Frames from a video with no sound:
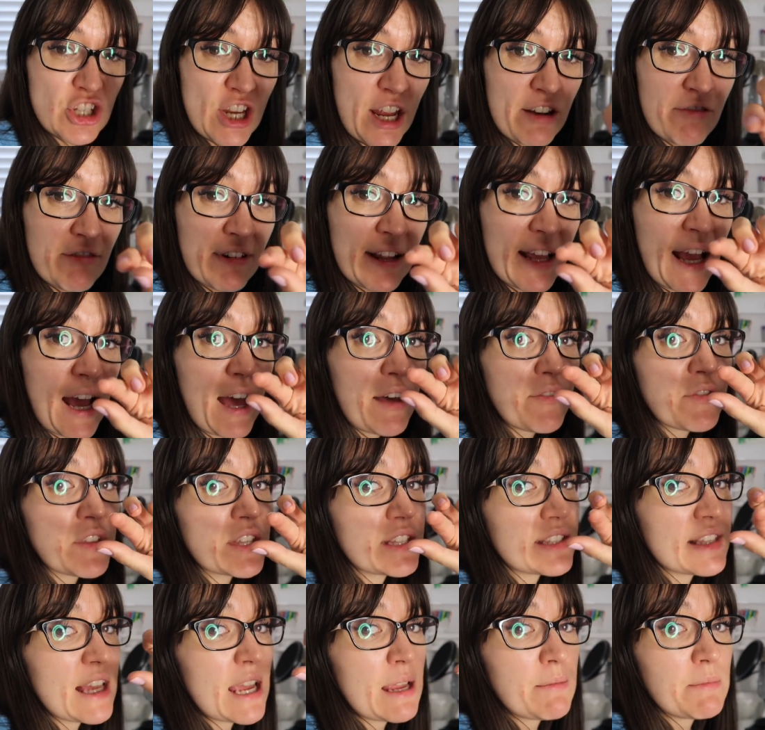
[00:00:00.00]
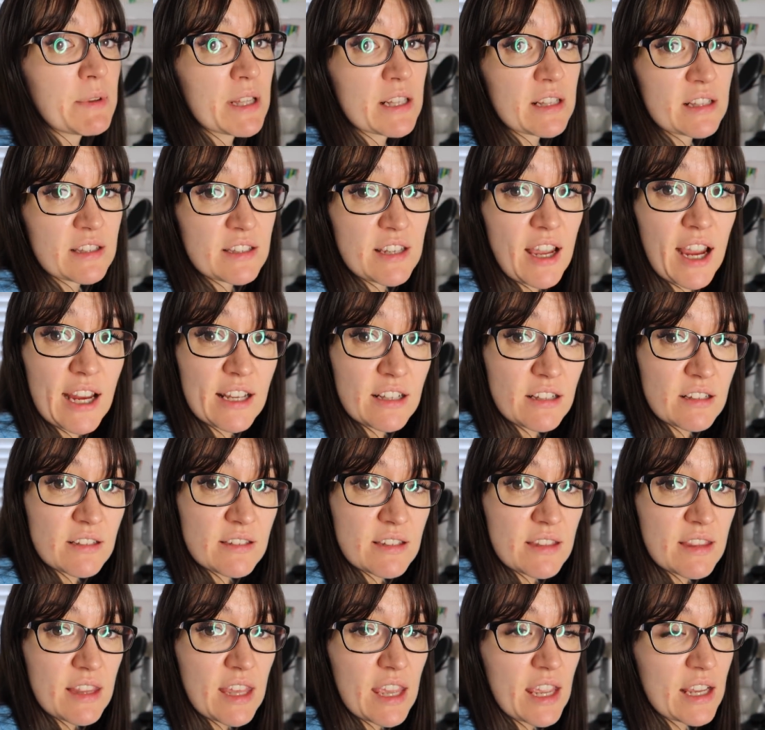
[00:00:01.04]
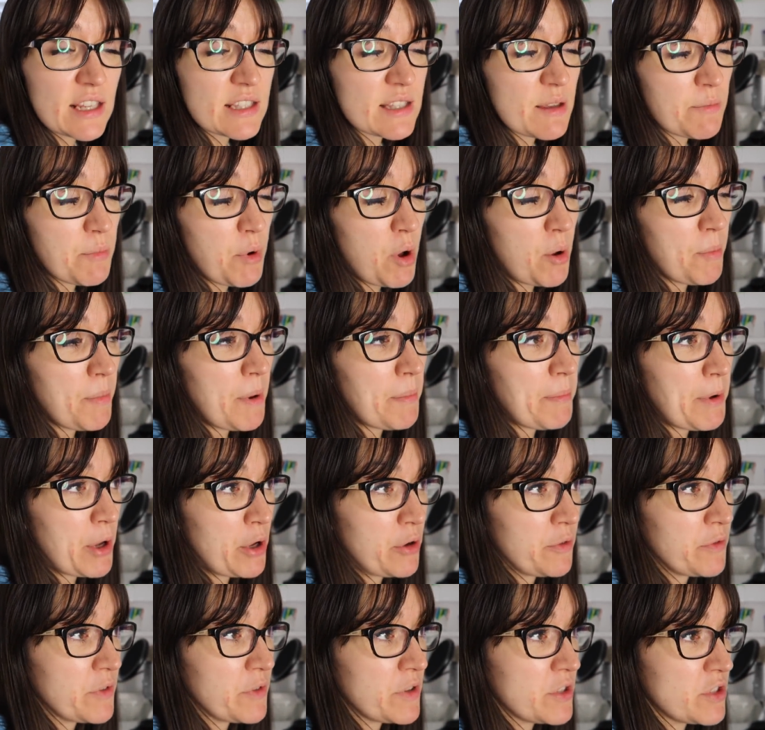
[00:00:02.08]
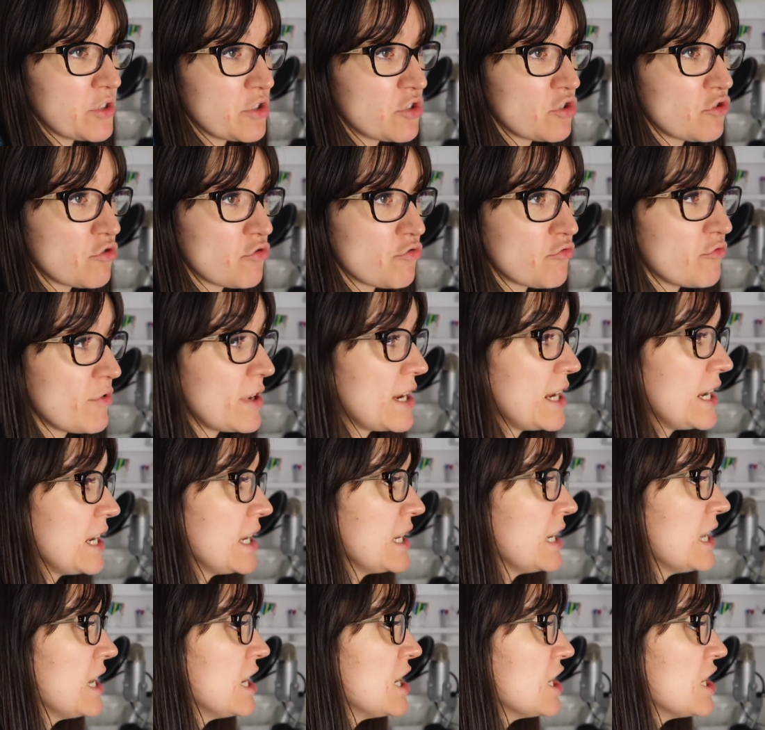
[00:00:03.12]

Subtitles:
generally have the same little titles and things that pop up over the screen.